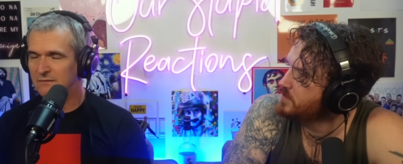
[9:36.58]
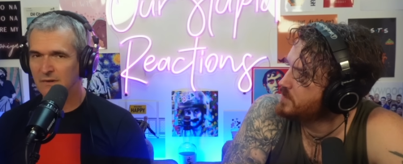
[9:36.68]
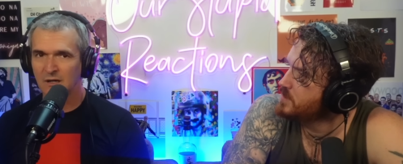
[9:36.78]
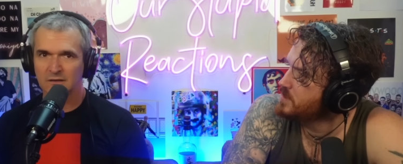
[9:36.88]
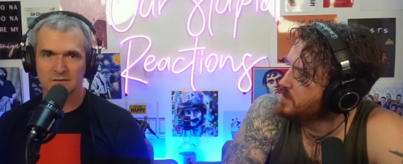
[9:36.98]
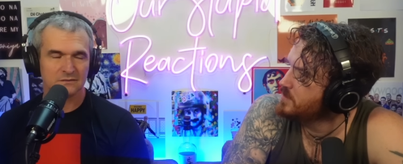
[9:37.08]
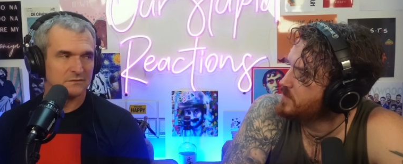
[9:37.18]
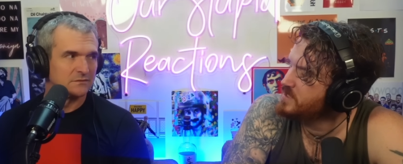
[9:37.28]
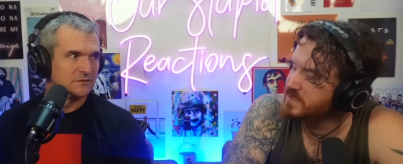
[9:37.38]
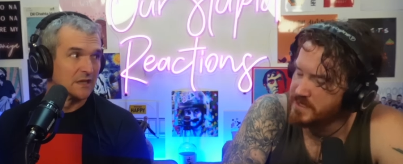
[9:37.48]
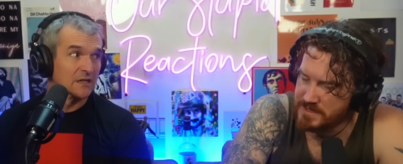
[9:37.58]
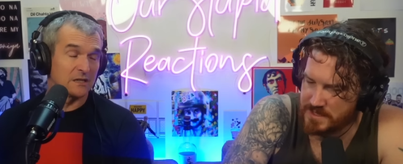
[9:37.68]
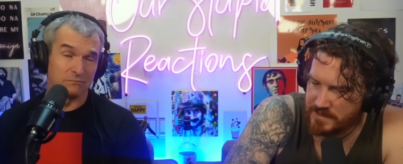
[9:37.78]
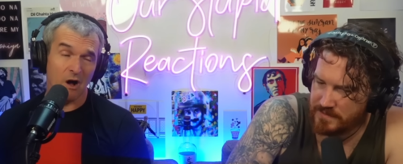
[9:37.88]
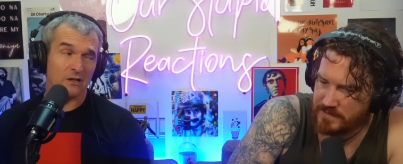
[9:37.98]
Speaker 1: Kamal.
Speaker 2: But is it because
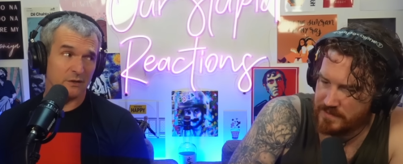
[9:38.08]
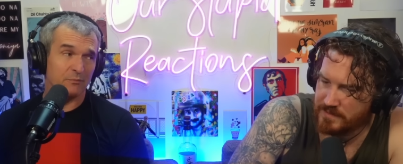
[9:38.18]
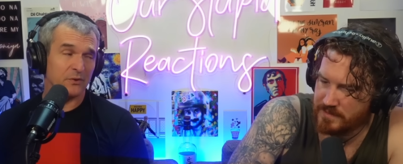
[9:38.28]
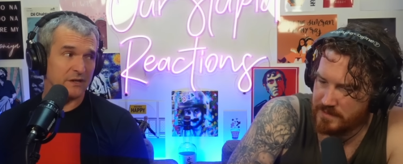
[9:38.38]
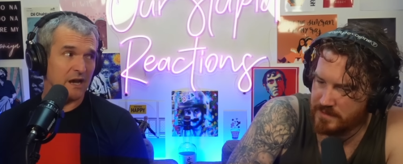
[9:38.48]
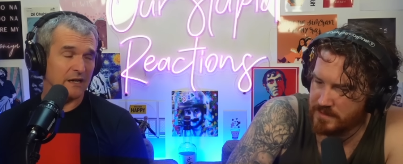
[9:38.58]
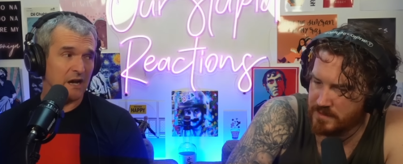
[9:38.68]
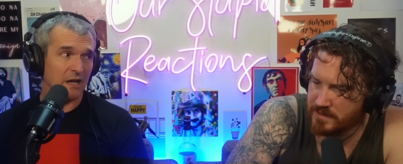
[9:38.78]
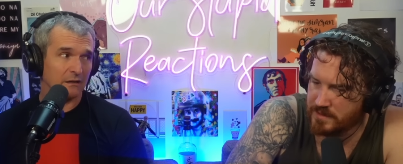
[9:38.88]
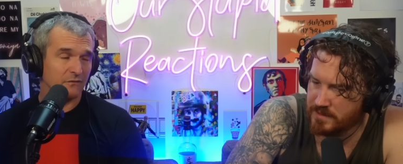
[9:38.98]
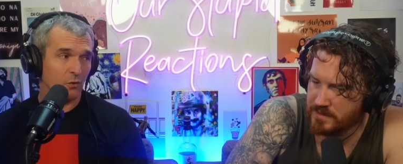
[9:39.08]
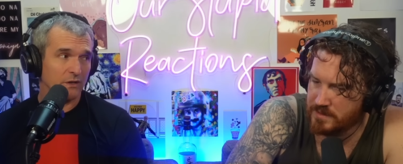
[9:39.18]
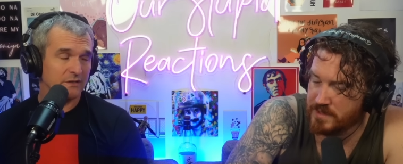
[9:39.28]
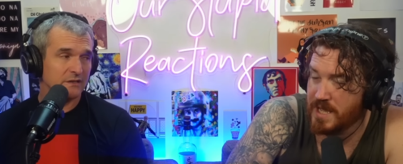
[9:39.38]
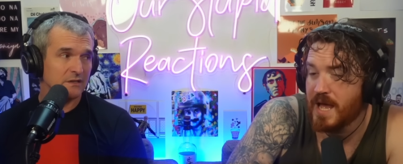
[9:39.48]
Kamal's a pretty iconic
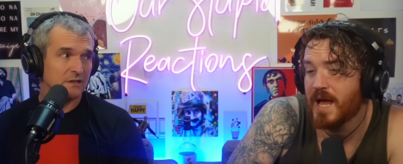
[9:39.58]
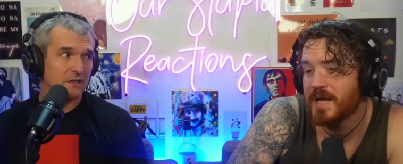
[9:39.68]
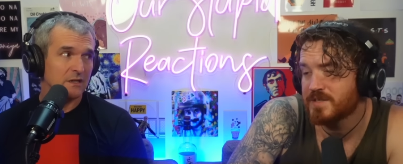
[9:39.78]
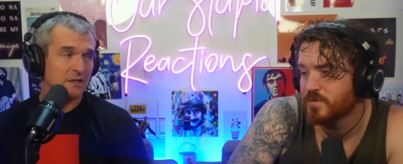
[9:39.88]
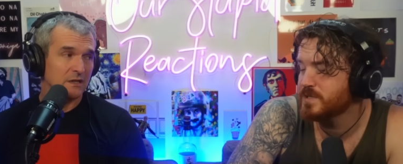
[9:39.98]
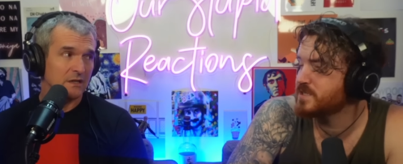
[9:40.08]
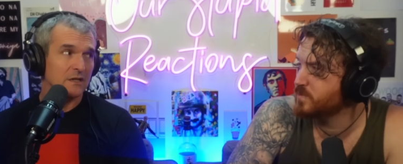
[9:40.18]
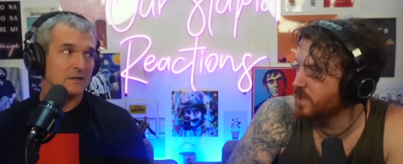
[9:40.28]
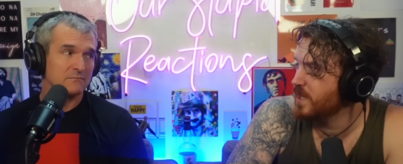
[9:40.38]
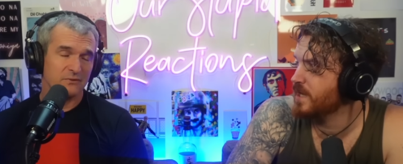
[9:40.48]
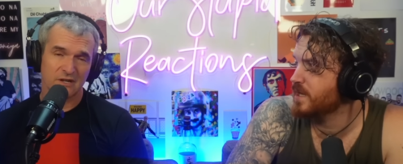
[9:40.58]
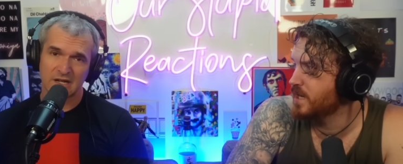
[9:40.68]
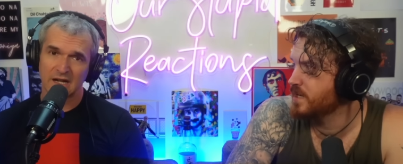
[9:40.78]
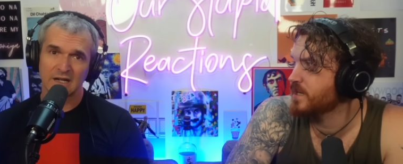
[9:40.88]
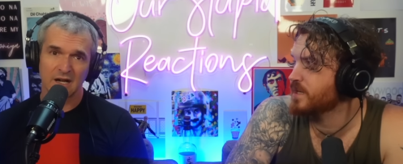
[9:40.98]
voice. Yeah, his voice is pretty iconic.
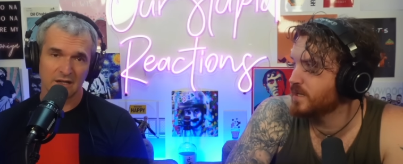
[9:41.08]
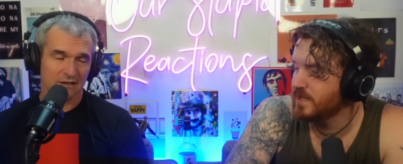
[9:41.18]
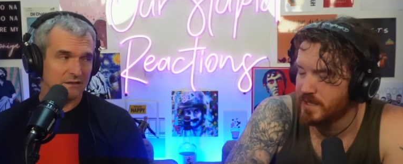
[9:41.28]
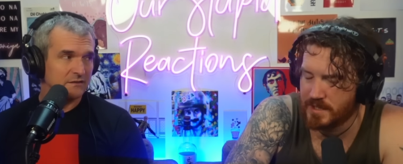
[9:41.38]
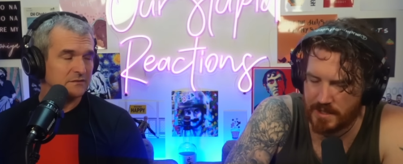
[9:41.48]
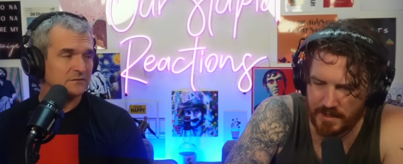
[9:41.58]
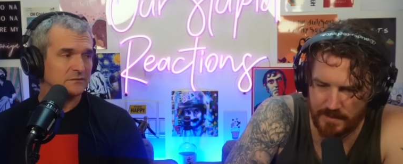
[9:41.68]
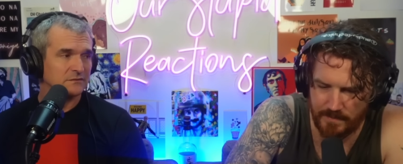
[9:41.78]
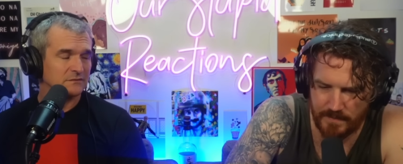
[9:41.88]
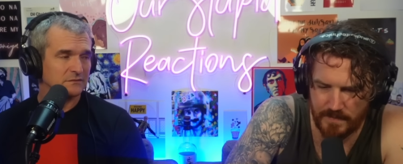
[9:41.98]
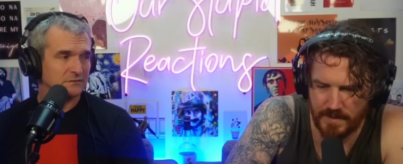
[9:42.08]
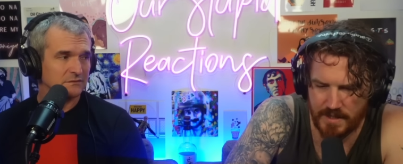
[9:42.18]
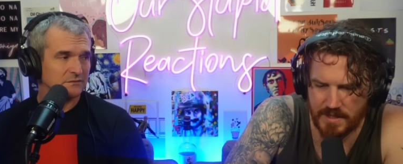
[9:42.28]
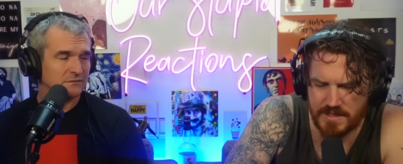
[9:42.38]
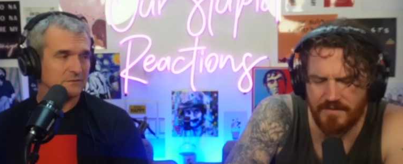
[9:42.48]
Pretty iconic. Um,
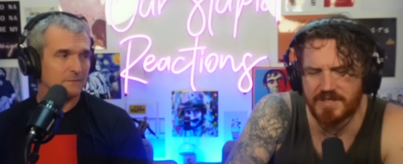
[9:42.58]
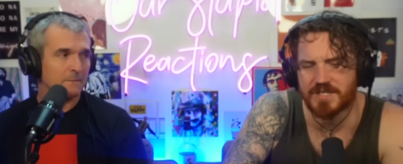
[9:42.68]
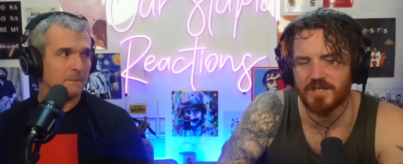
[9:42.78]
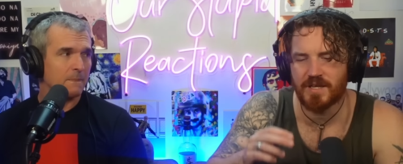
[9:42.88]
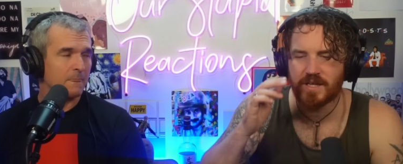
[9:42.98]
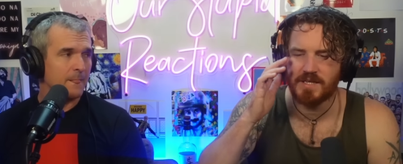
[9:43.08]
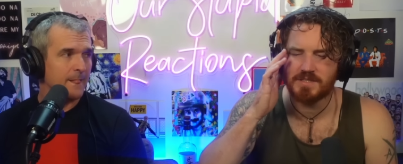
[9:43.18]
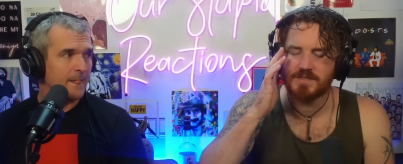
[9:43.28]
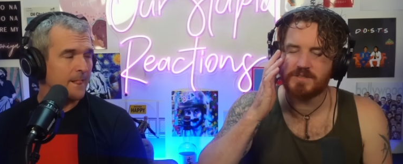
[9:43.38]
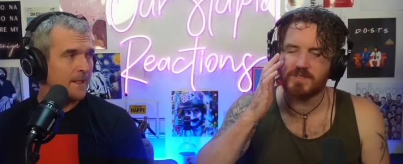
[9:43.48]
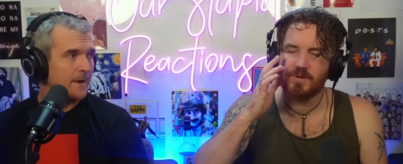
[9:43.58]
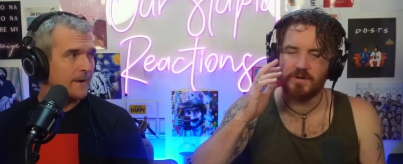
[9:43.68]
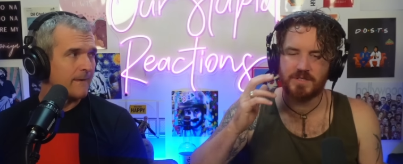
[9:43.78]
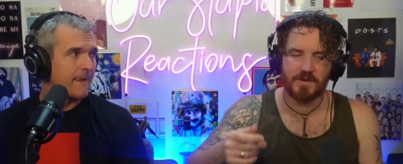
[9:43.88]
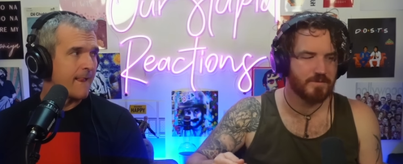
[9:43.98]
Speaker 1: because obviously, like, it's
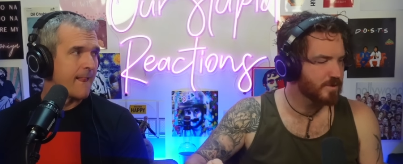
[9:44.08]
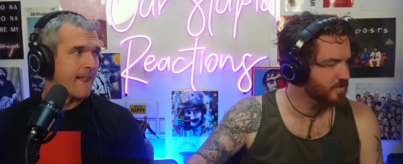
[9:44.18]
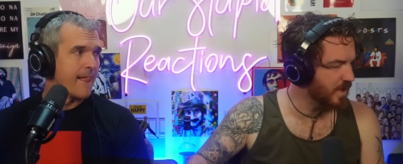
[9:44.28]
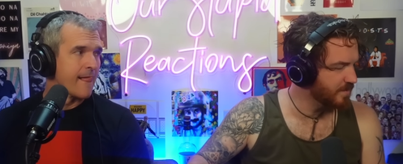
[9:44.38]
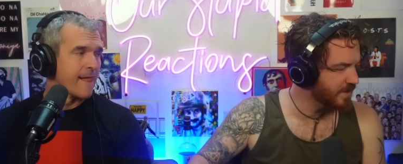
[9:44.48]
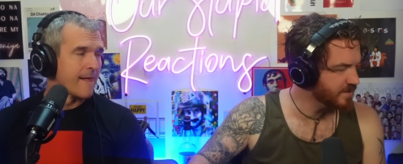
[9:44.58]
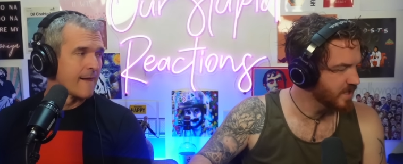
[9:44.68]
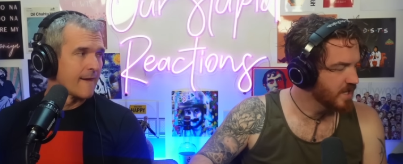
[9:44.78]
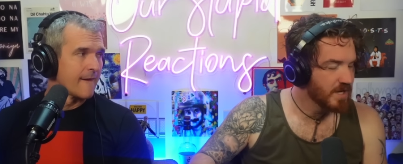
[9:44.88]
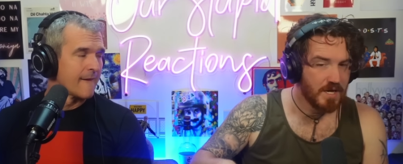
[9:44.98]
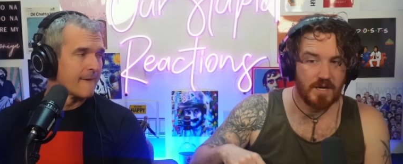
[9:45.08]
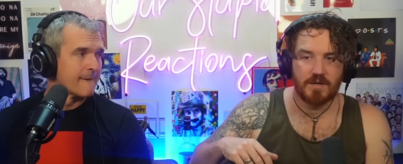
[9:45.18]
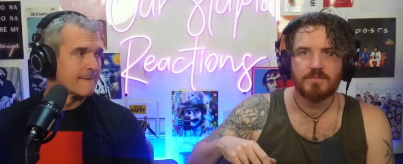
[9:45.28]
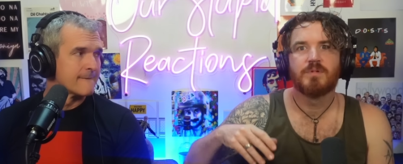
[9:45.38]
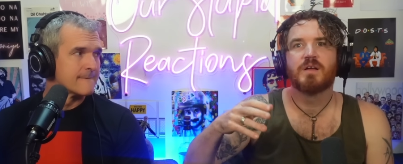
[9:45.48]
so tough to explain because
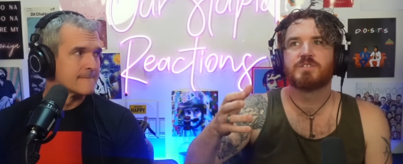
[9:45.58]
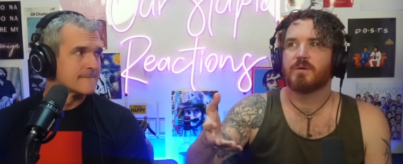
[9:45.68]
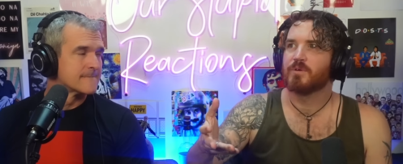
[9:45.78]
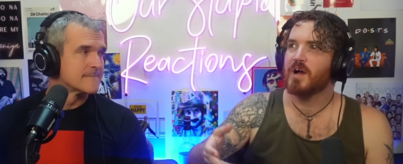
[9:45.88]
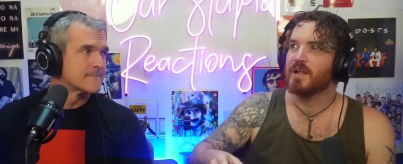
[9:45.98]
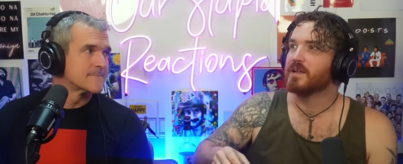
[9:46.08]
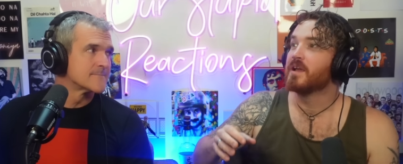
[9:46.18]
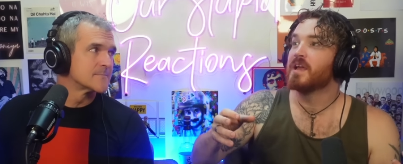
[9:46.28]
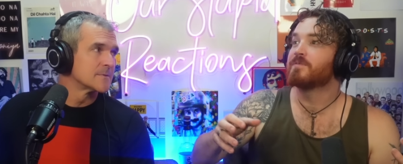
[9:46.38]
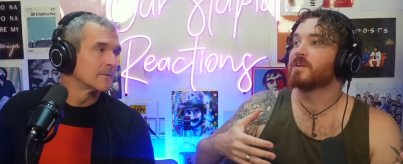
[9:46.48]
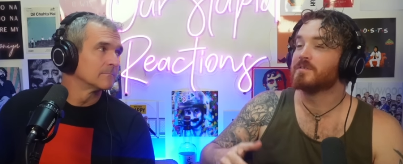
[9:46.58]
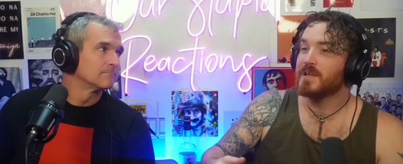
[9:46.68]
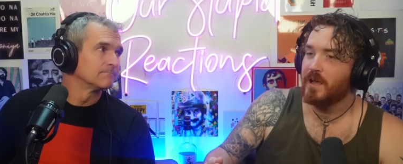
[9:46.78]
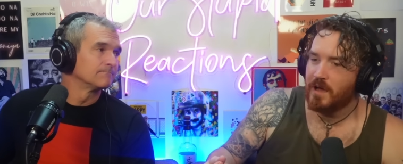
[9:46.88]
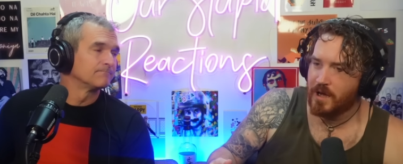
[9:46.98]
Shah Rukh Khan, if he
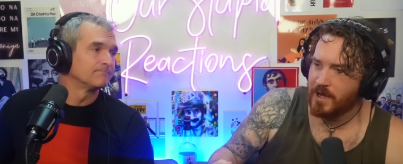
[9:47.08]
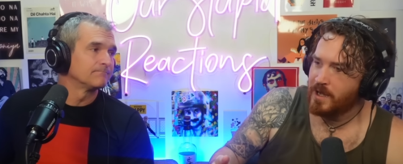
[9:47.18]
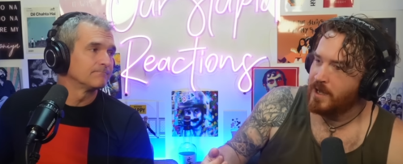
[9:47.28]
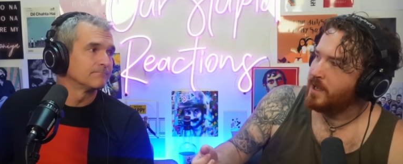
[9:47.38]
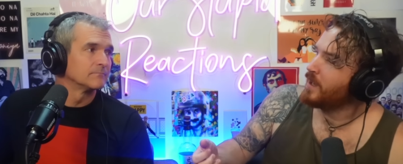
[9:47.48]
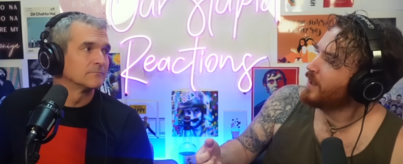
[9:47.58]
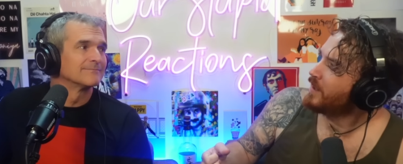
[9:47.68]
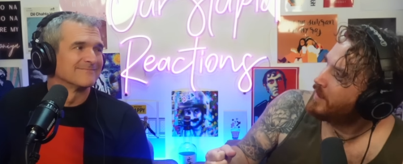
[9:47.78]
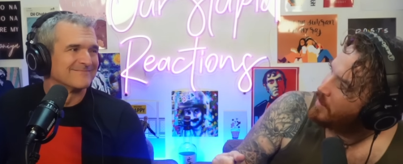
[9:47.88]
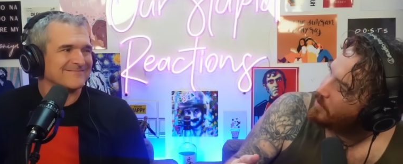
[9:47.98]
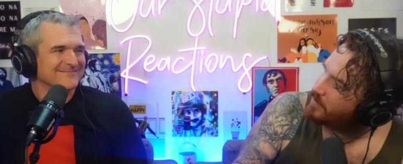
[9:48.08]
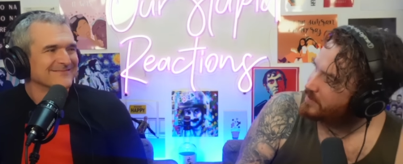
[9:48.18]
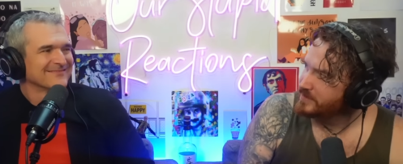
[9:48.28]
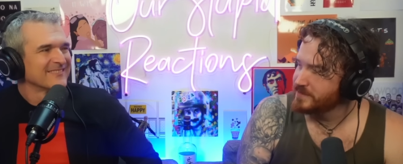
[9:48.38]
goes, or...